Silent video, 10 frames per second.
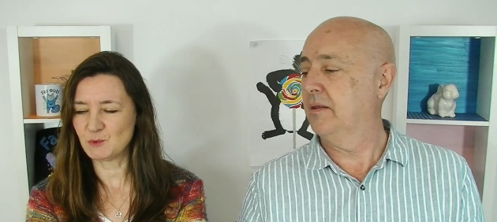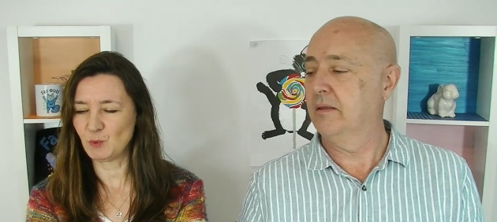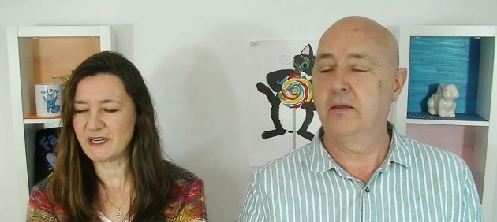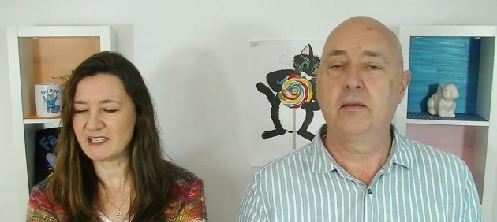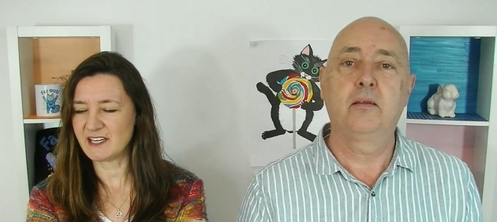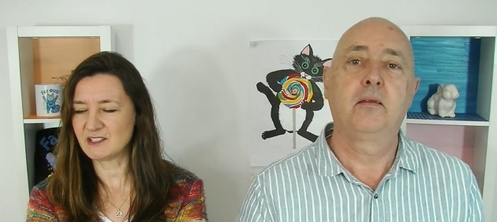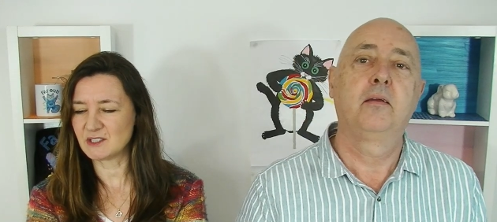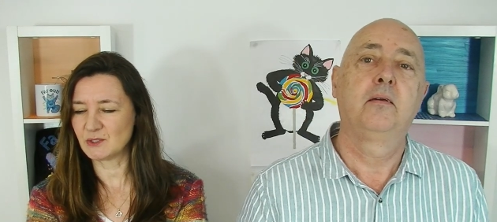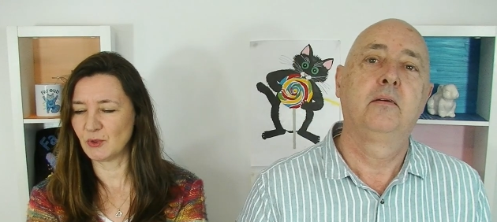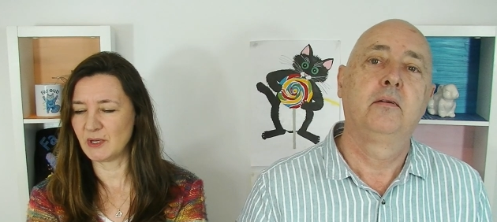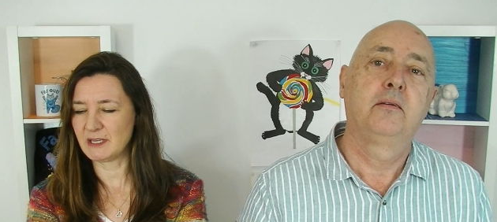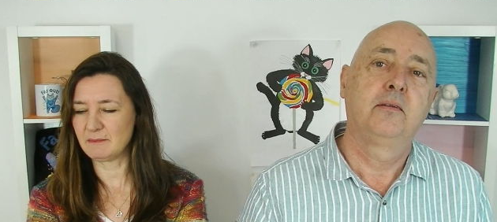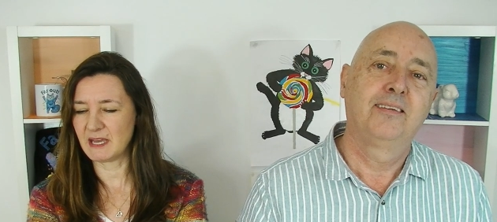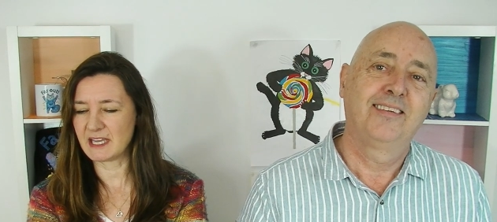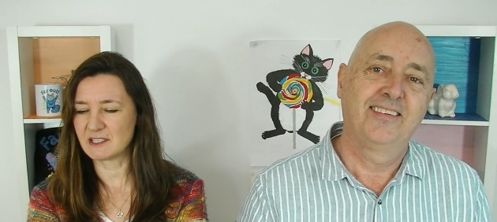Speaker 1: wheat and soy,
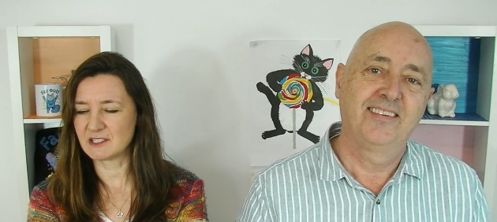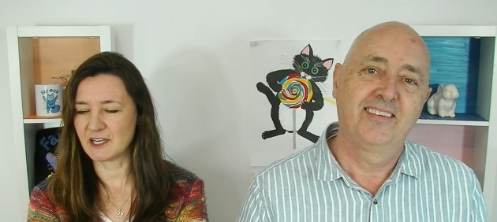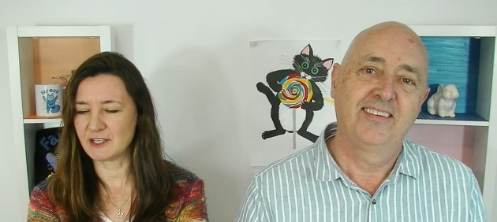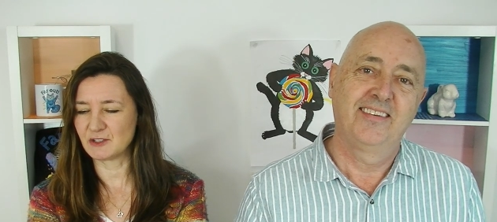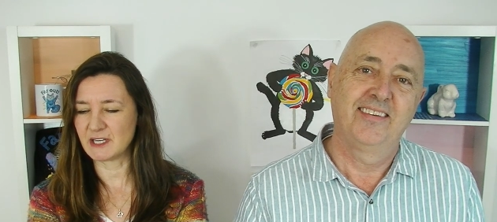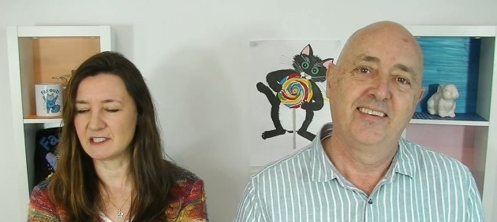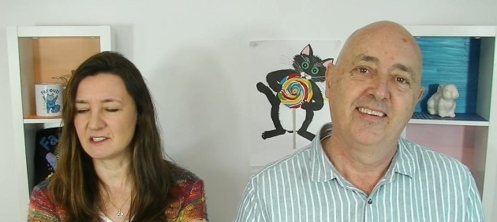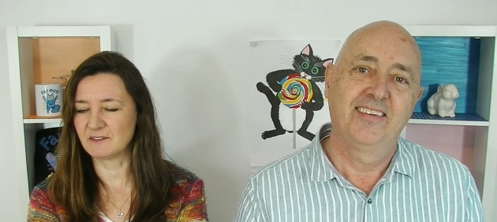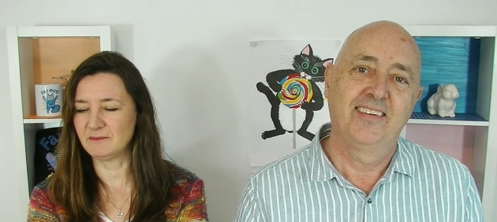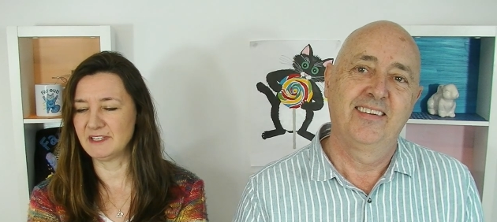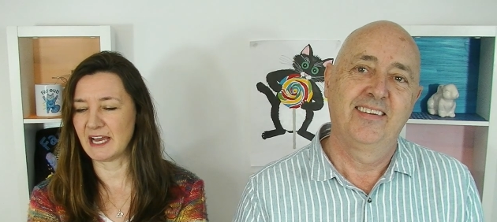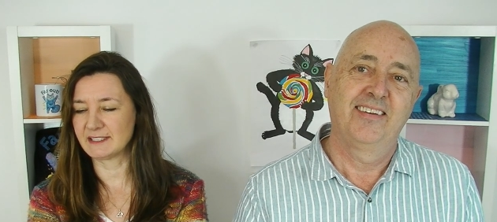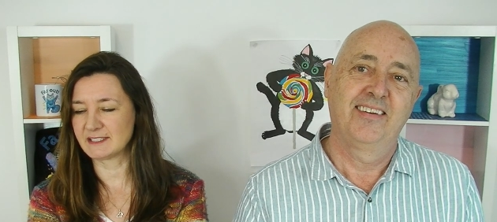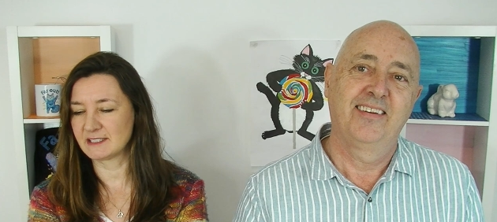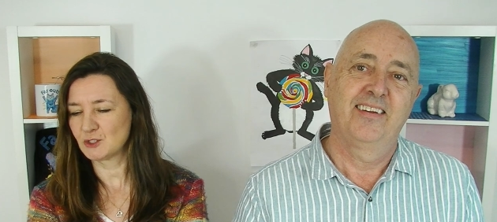may contain traces of
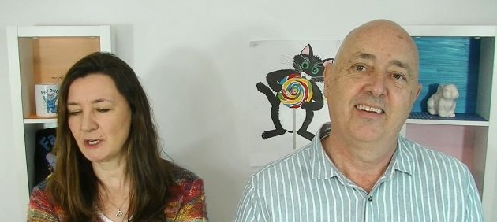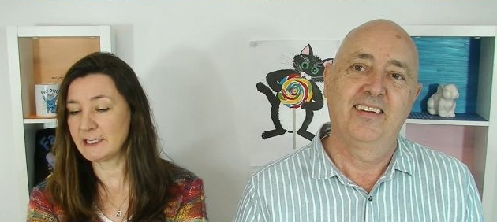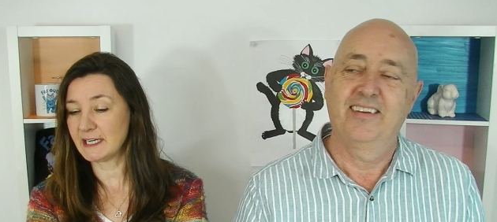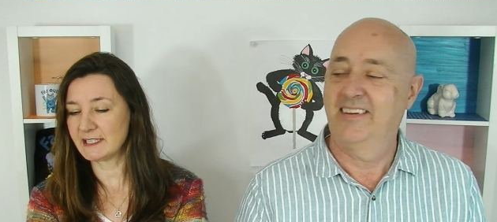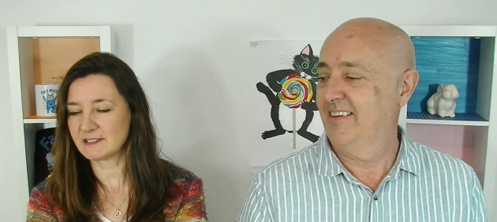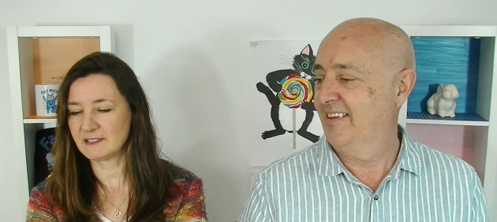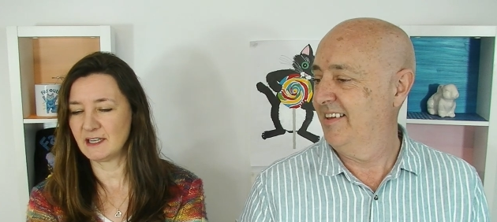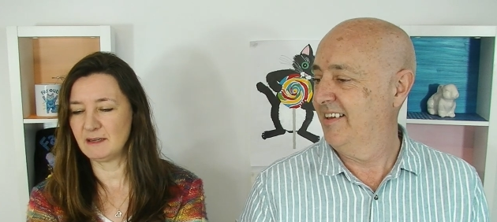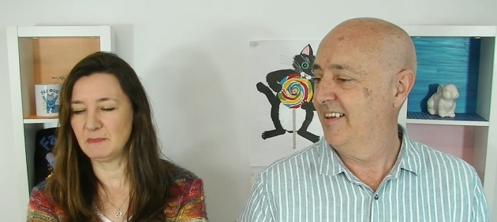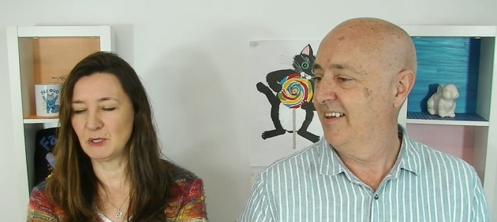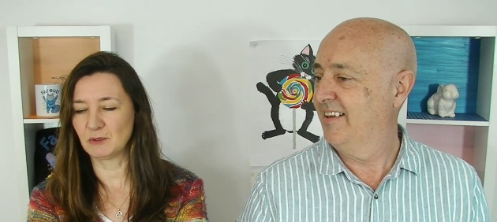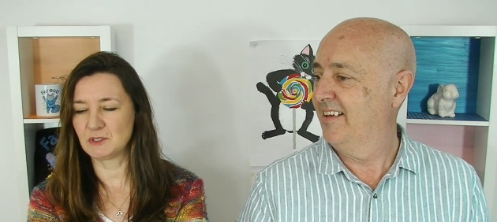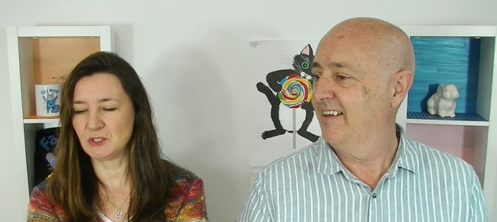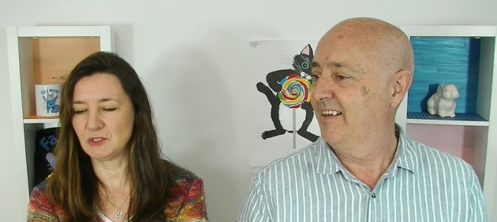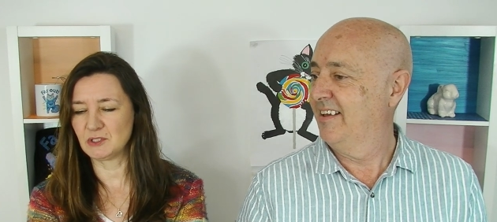nuts, tree nuts and milk
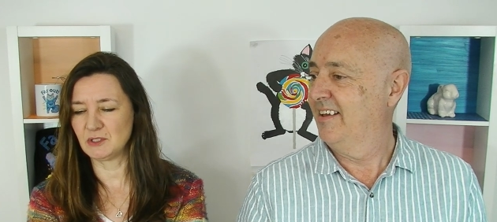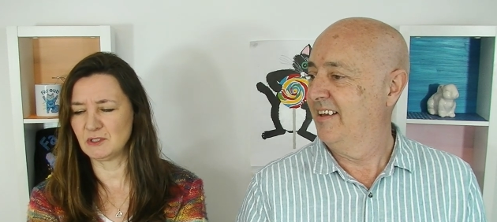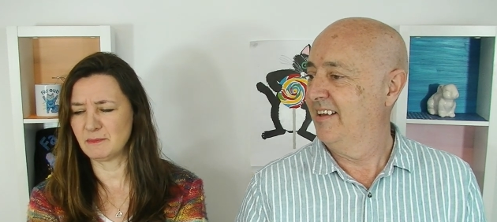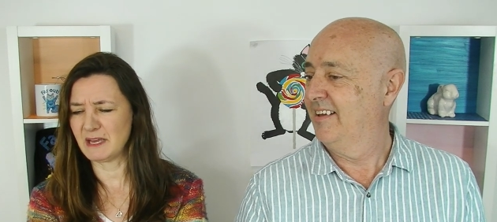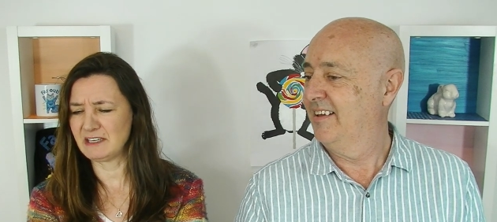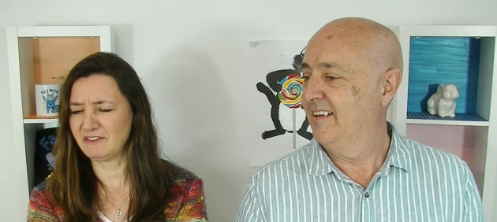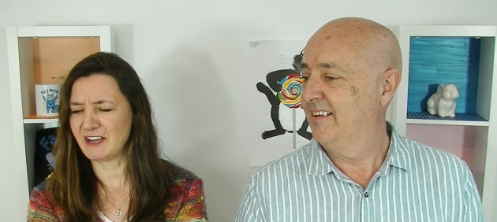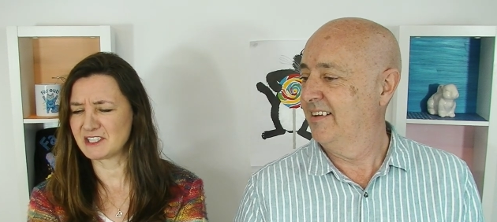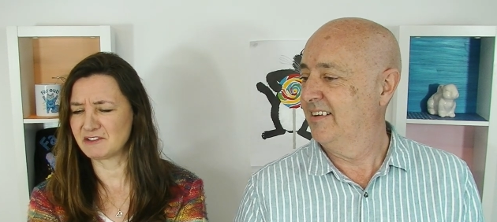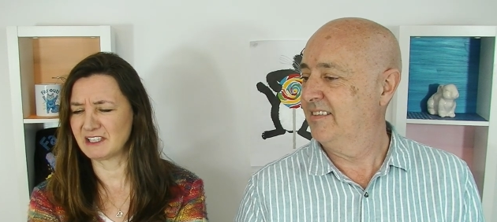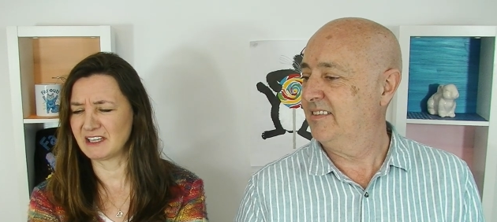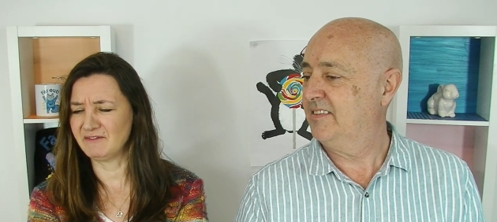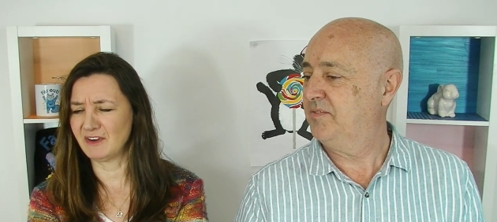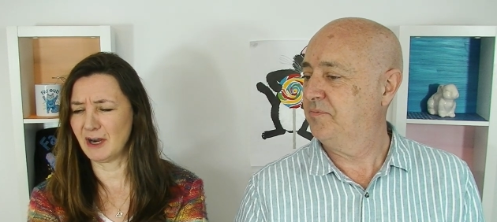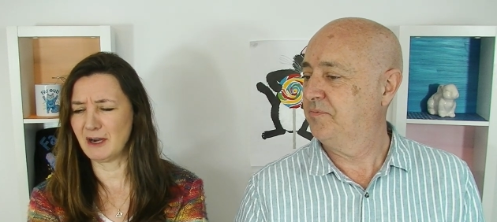due to the manufacturing
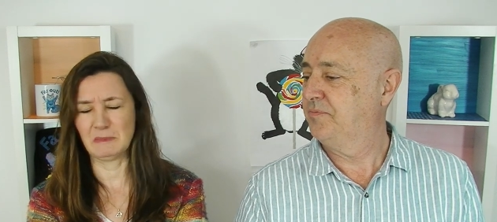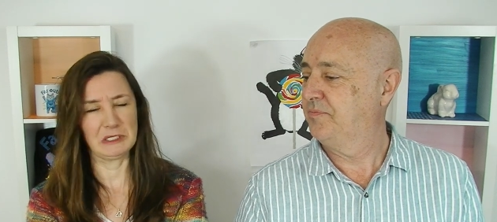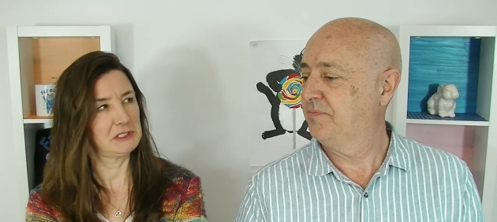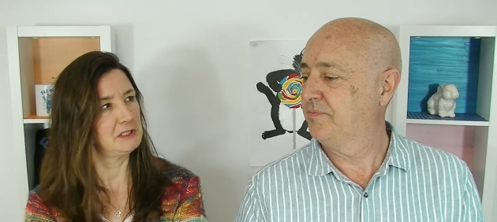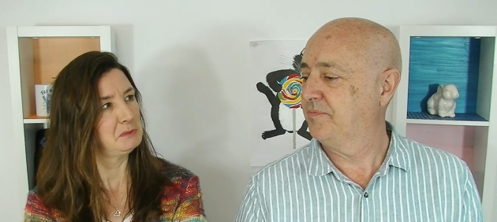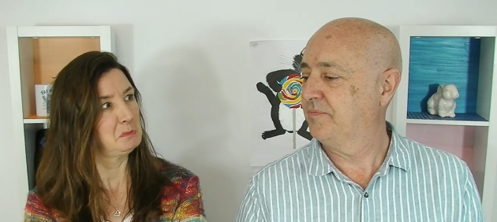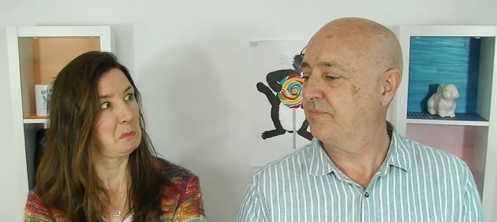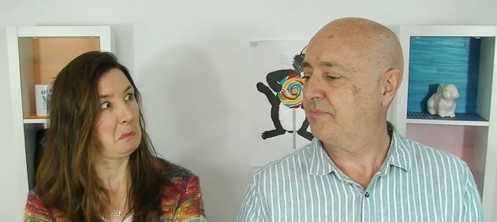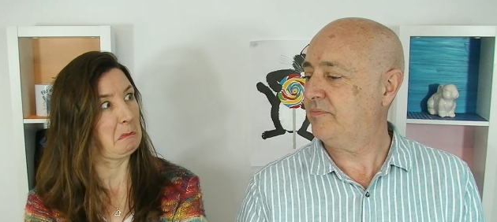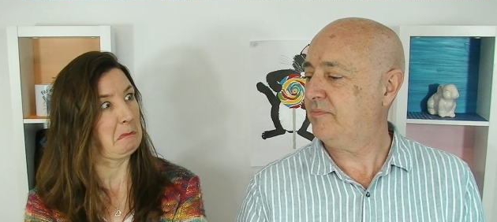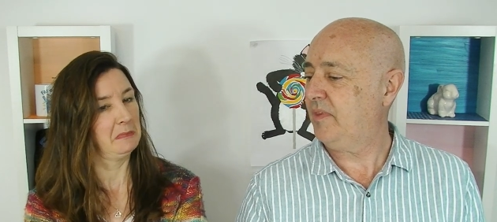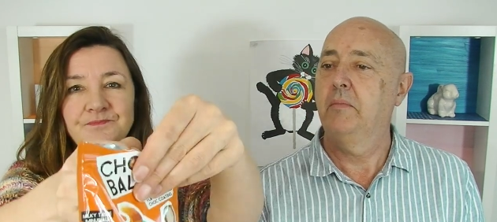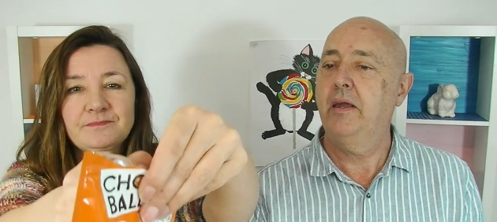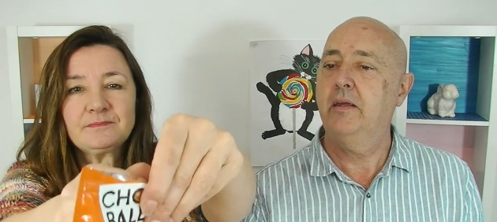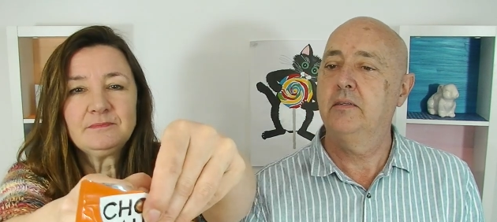environment.
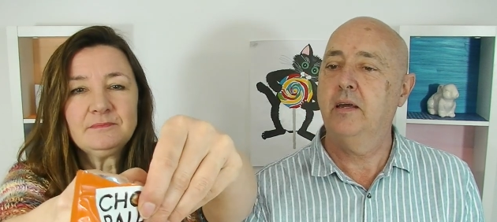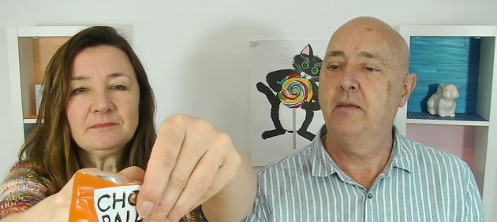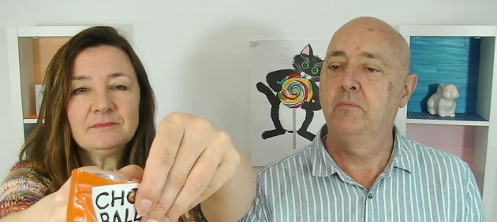
Speaker 2: May contain